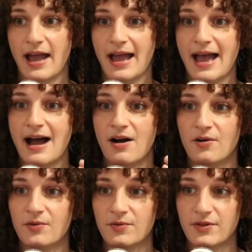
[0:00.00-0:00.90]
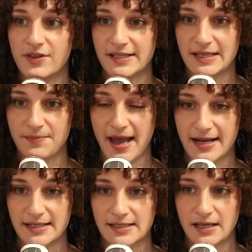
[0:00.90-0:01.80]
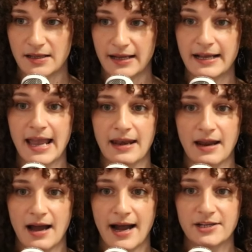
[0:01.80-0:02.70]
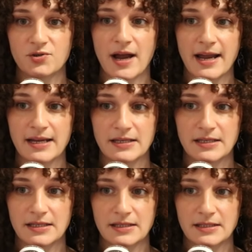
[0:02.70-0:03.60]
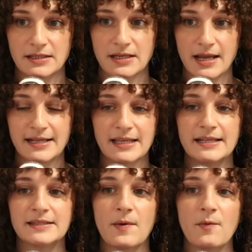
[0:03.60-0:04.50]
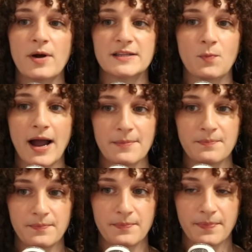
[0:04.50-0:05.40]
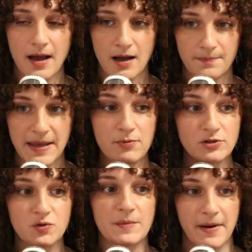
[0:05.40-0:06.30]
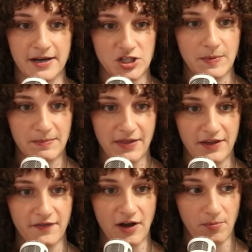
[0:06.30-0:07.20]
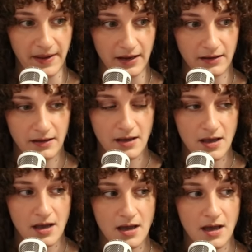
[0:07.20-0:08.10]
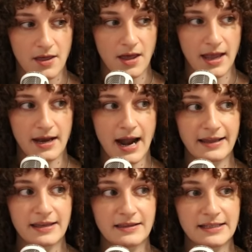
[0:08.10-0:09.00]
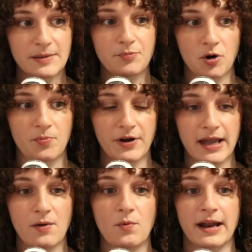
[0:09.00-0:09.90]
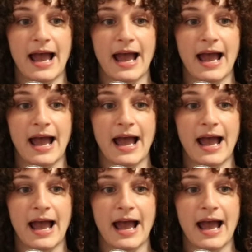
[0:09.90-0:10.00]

how this impacts, like, again, I try, it's why people do the punishment method of helping. And I think that's appropriate when it